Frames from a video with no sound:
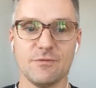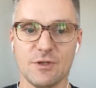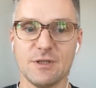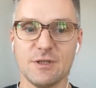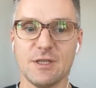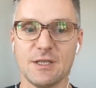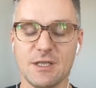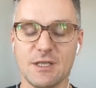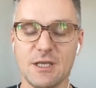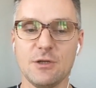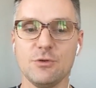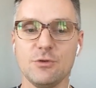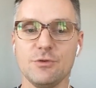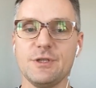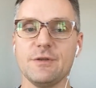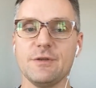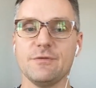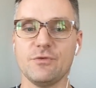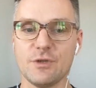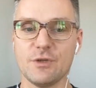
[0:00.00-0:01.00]
Such
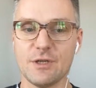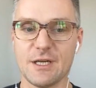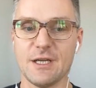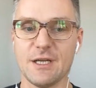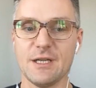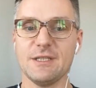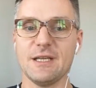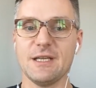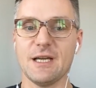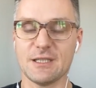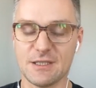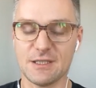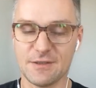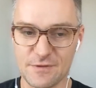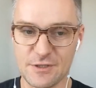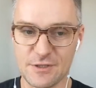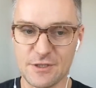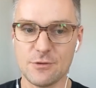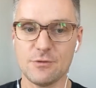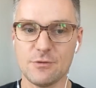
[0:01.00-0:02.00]
people are becoming
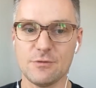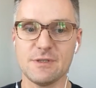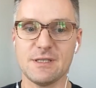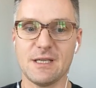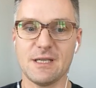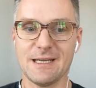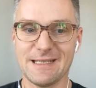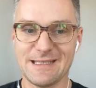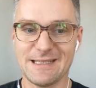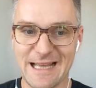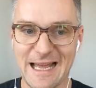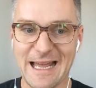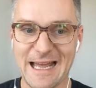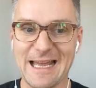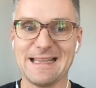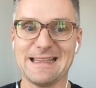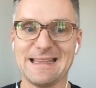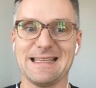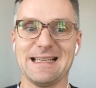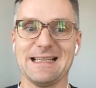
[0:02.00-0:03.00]
active in Ukraine,
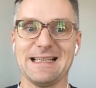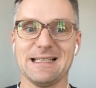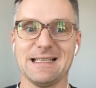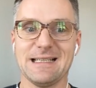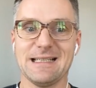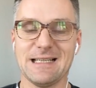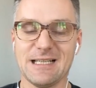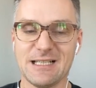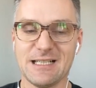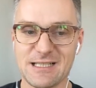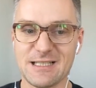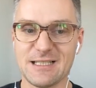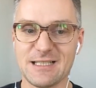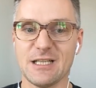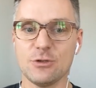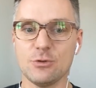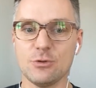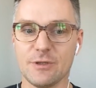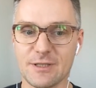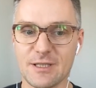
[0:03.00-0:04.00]
and it is worth
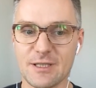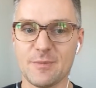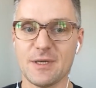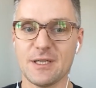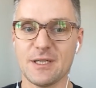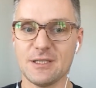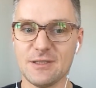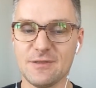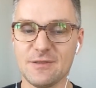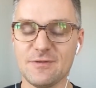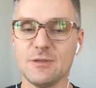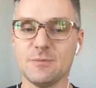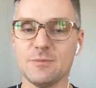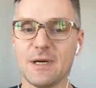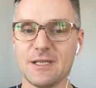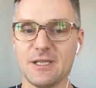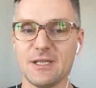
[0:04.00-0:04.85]
paying attention to,